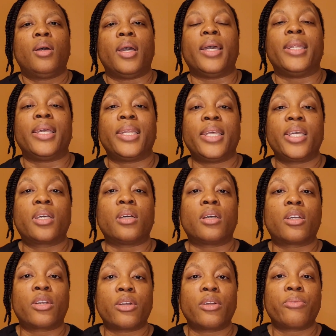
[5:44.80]
And any
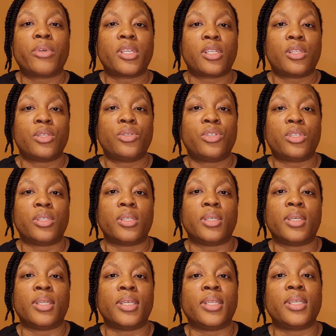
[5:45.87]
concurrent resolution
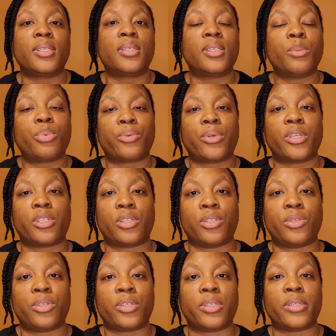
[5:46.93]
and any simple
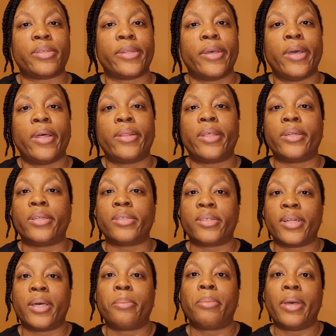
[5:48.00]
resolution that does
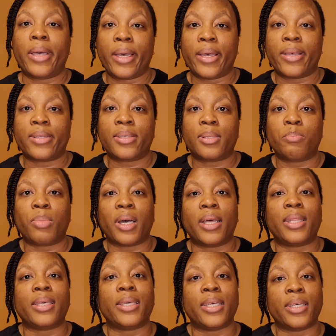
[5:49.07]
not pass by
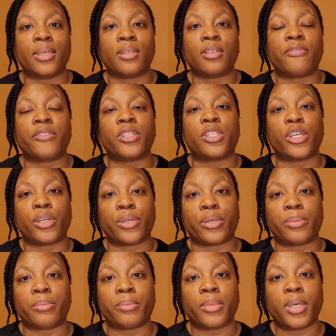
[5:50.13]
the end of the
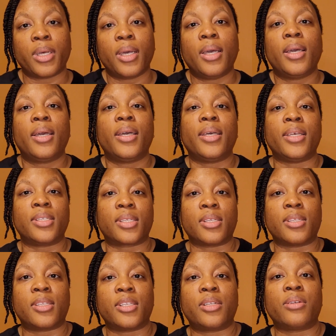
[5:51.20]
term is
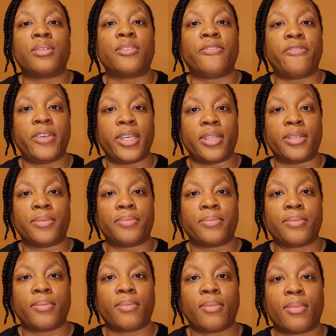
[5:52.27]
considered defeated.
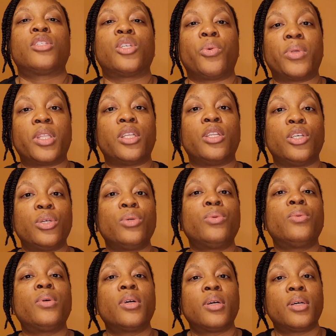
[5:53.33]
So when the
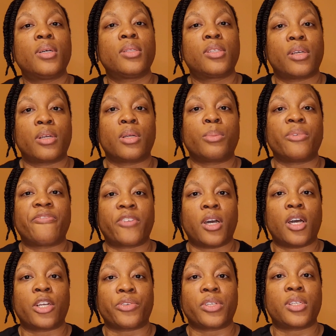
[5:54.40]
new term of
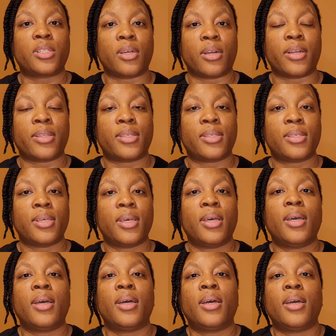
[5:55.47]
Congress starts,
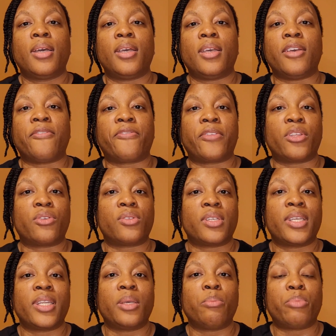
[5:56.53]
if there's
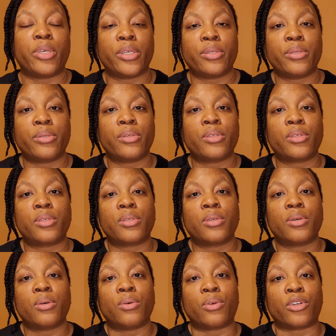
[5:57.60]
any bills
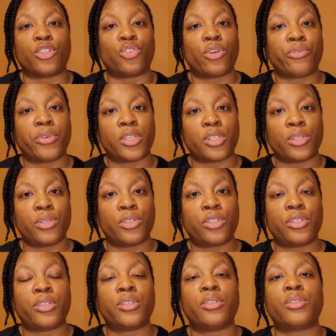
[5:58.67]
or joint
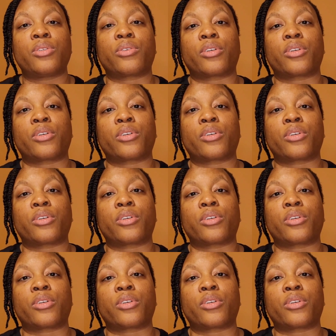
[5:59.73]
resolutions